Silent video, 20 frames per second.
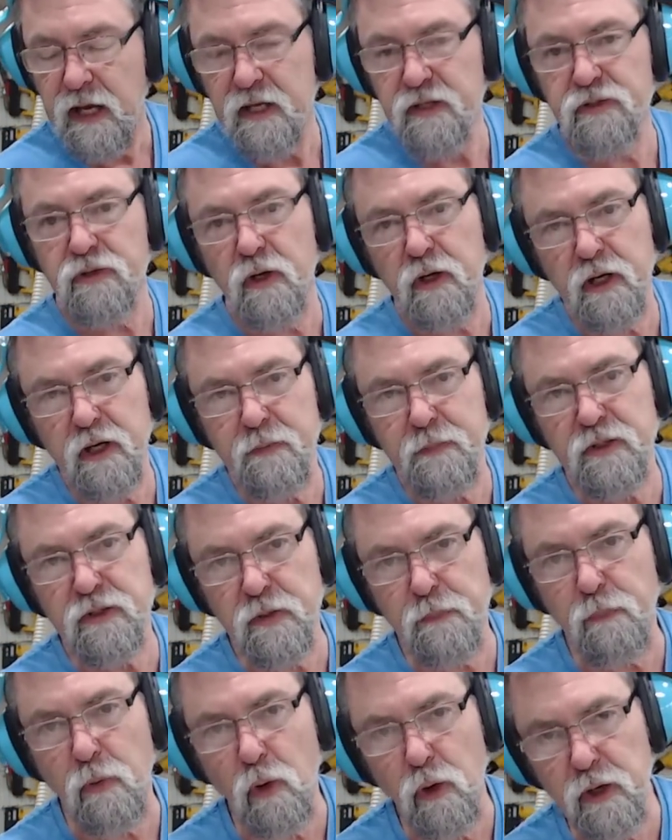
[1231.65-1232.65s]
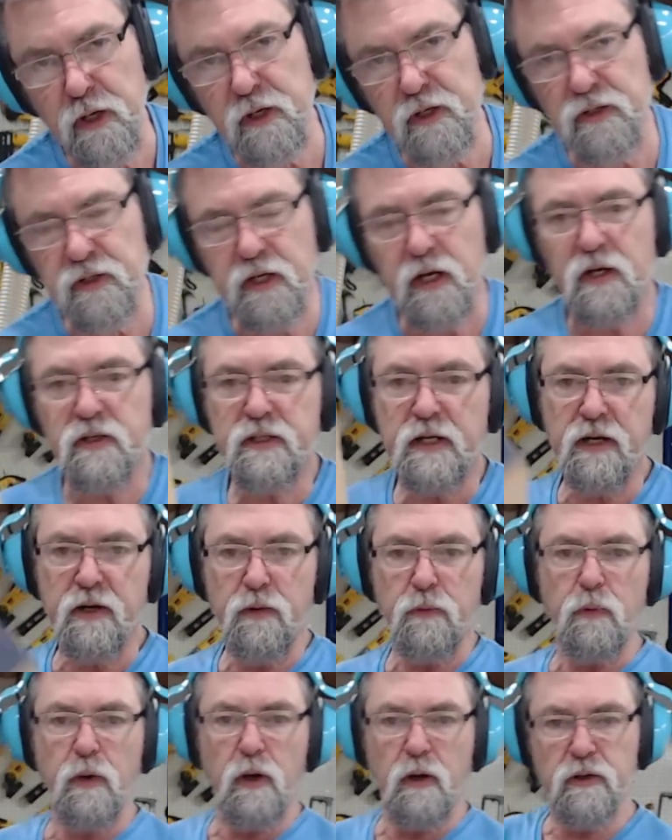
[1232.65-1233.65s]
it's not going to be supported as it goes
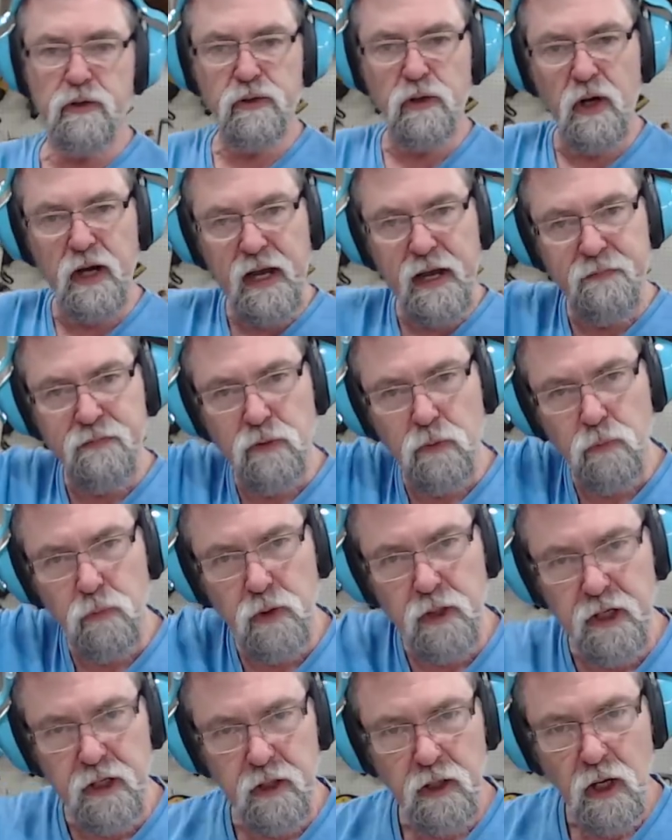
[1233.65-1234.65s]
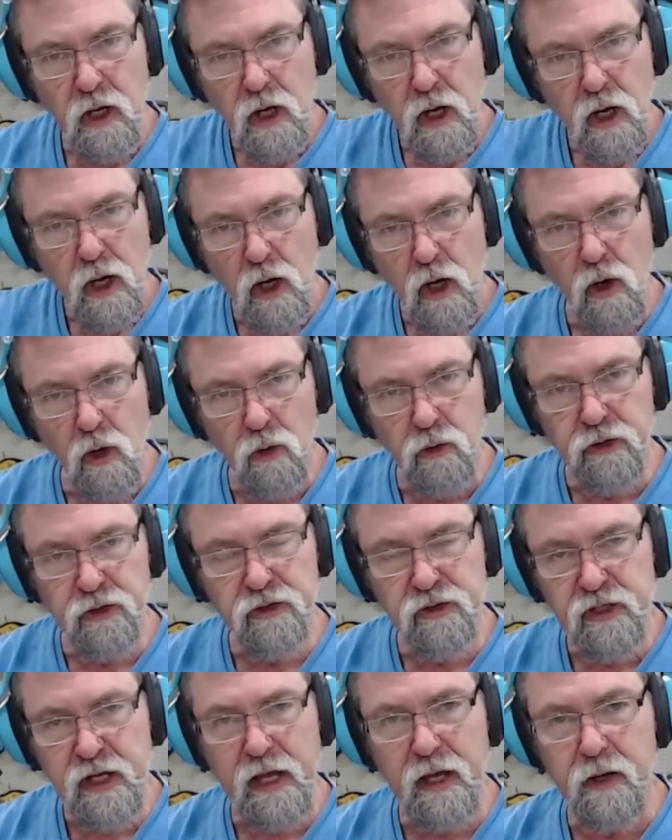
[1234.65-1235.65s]
under the roller, so I have to really hold
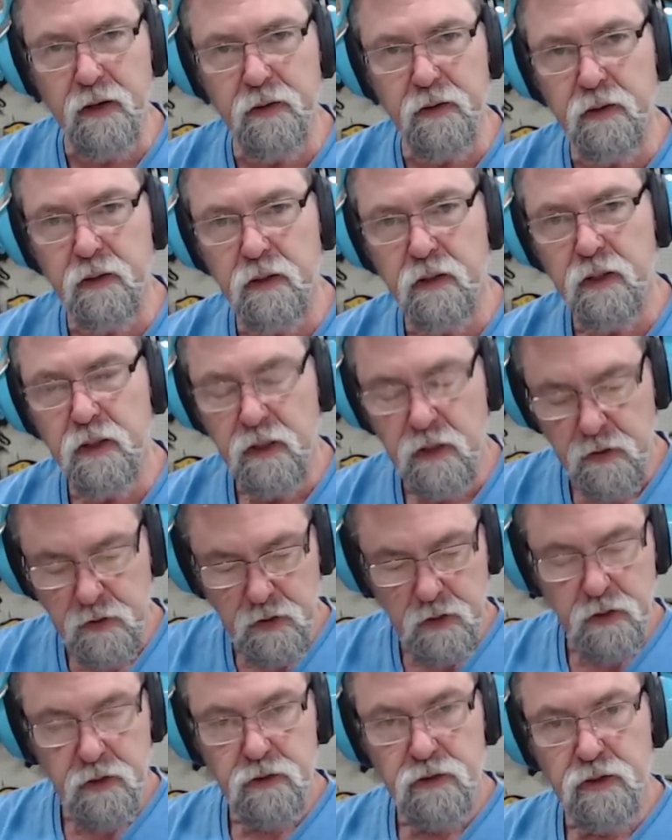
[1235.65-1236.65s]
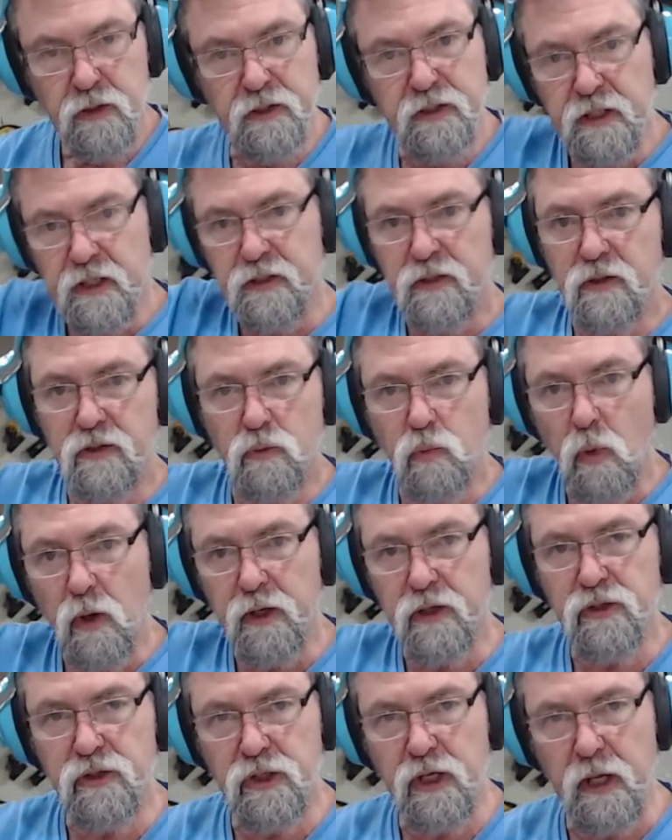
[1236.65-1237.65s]
it down so it doesn't
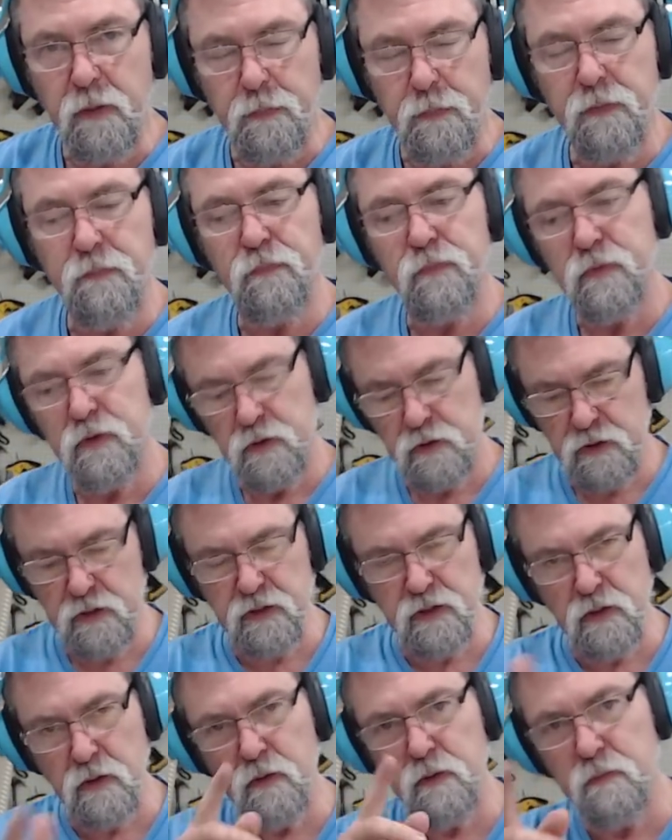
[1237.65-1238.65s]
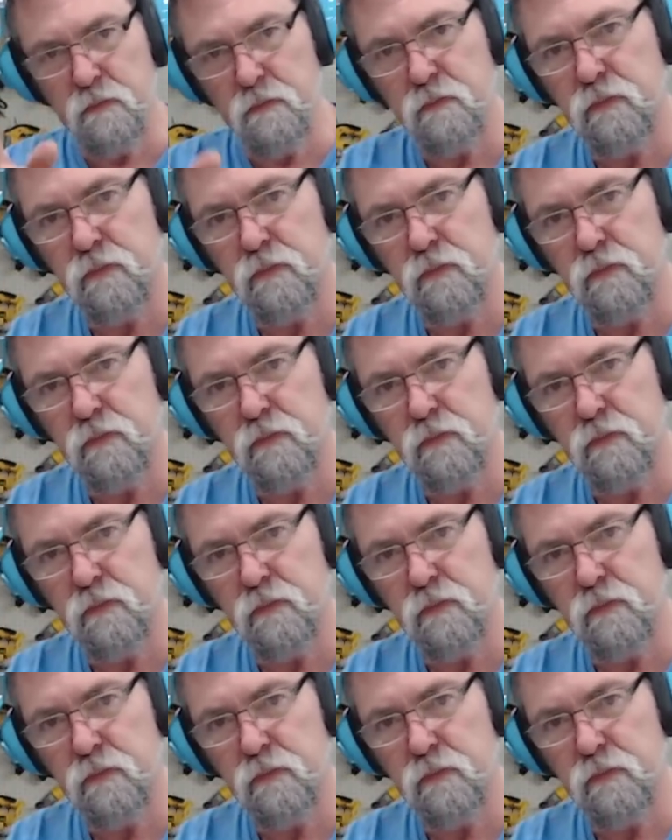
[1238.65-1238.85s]
want to tip. Just a